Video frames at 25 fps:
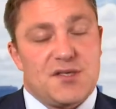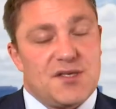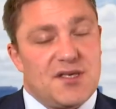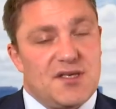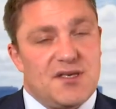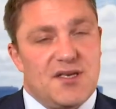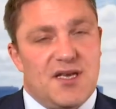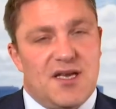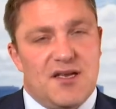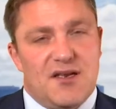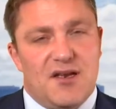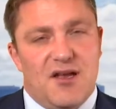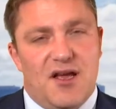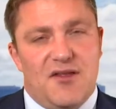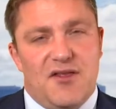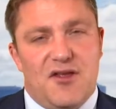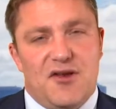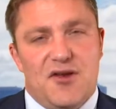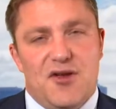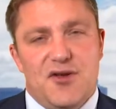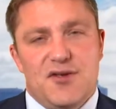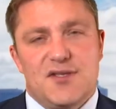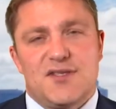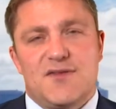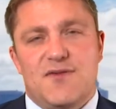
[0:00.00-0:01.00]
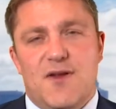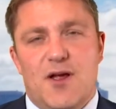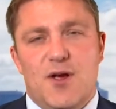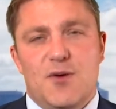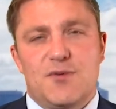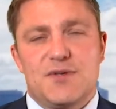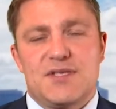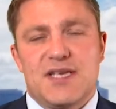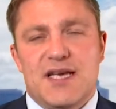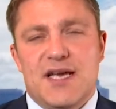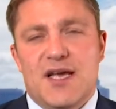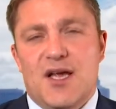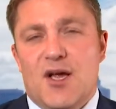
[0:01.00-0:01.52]
And, and, and the news flow
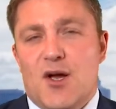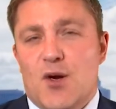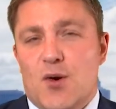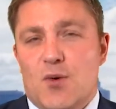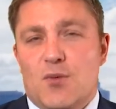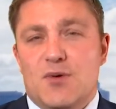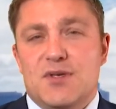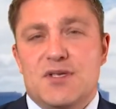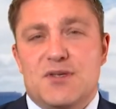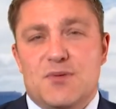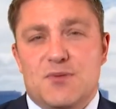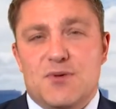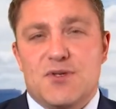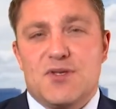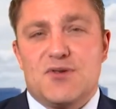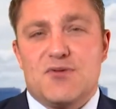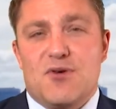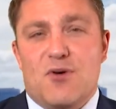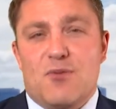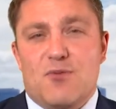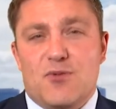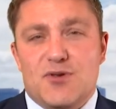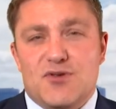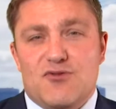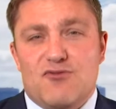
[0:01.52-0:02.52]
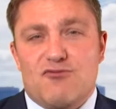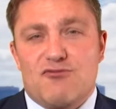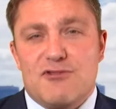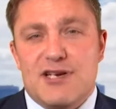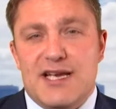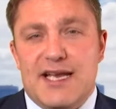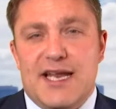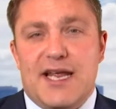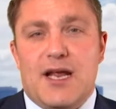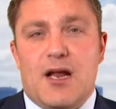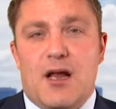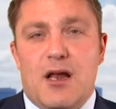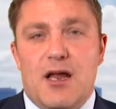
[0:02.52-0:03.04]
was, was, was, was
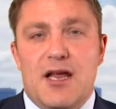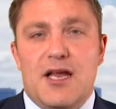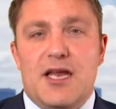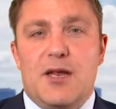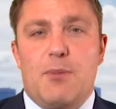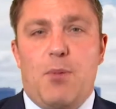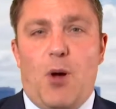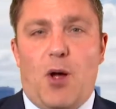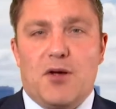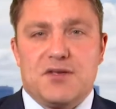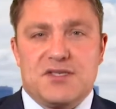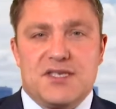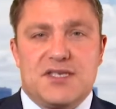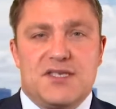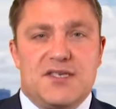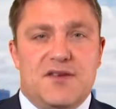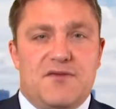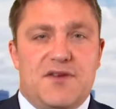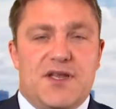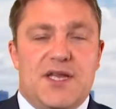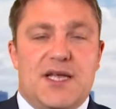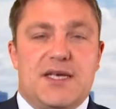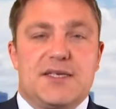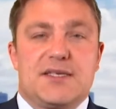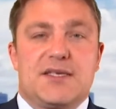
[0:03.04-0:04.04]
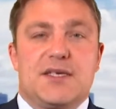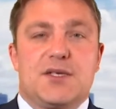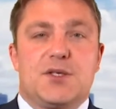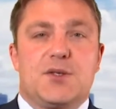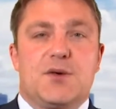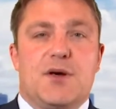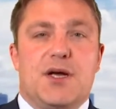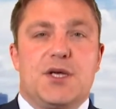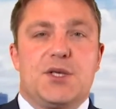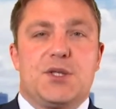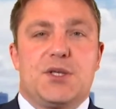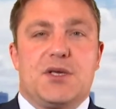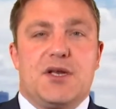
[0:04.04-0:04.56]
really clearly positive in that
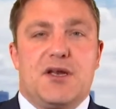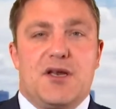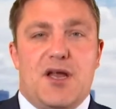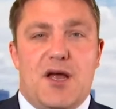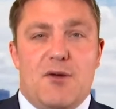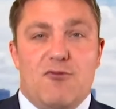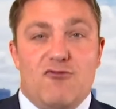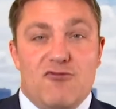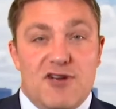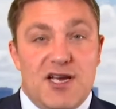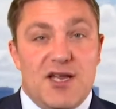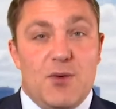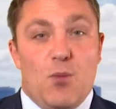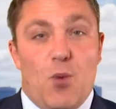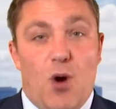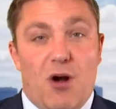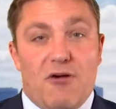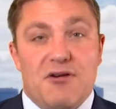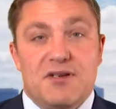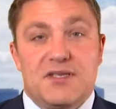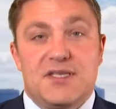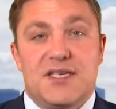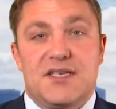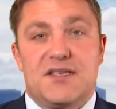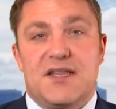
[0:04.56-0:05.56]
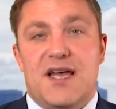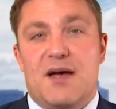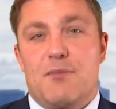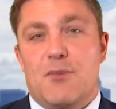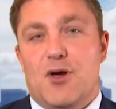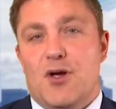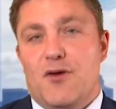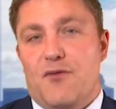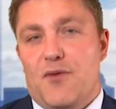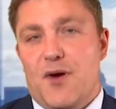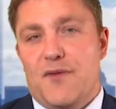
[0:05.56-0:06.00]
situation and, and really warranted that move.